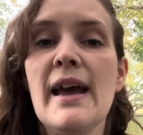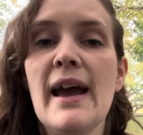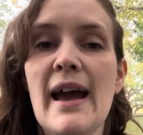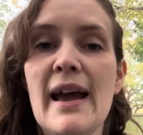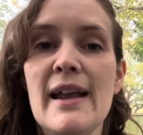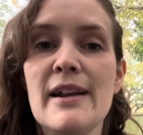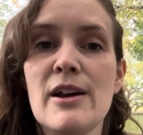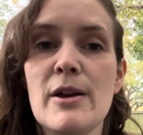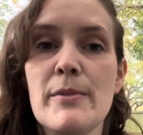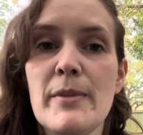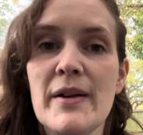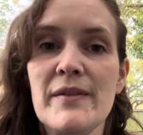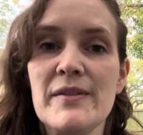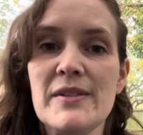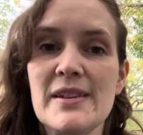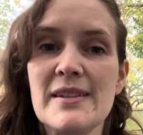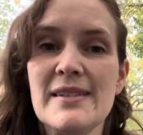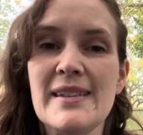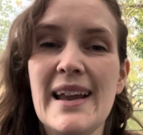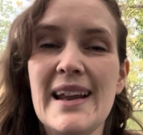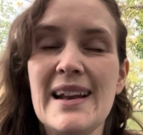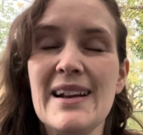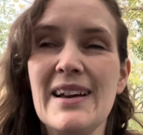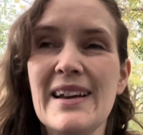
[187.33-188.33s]
And I'm having to
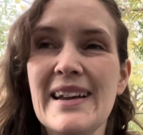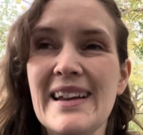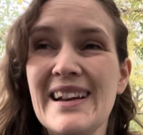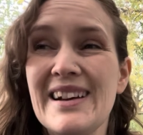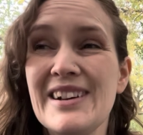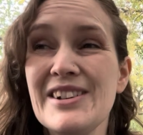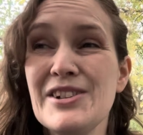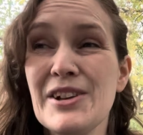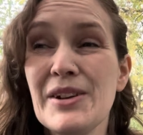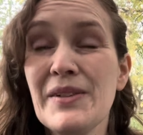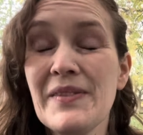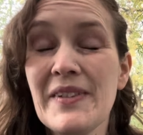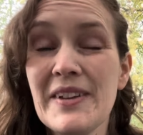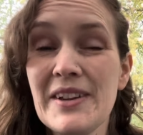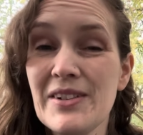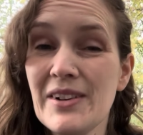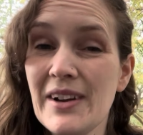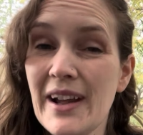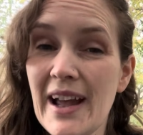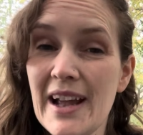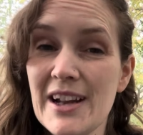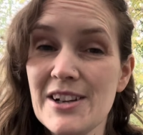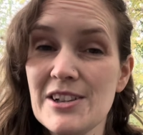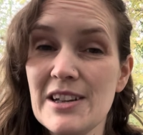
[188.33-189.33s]
say, like, I don't think your
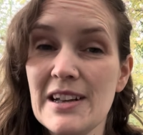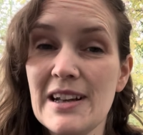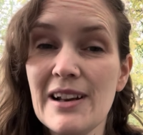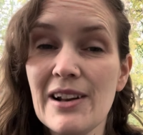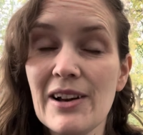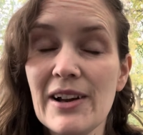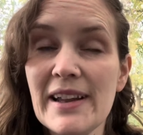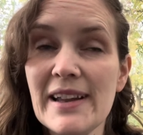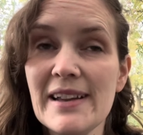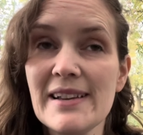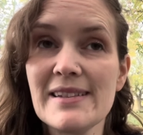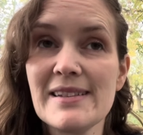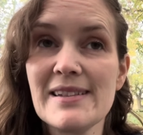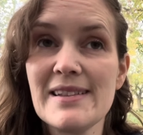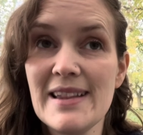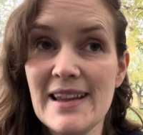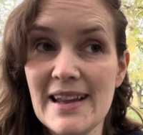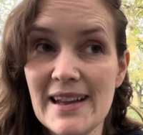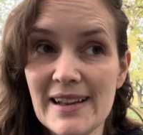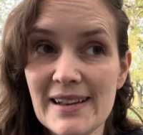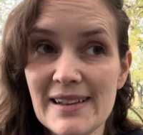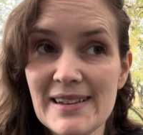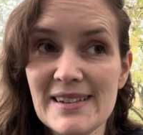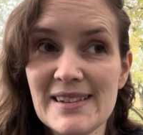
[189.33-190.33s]
cat actually likes
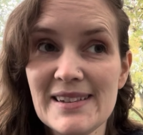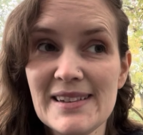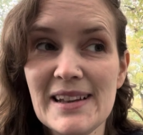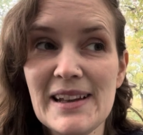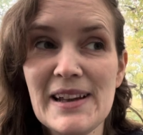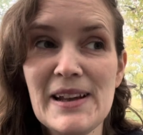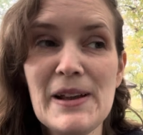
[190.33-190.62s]
this,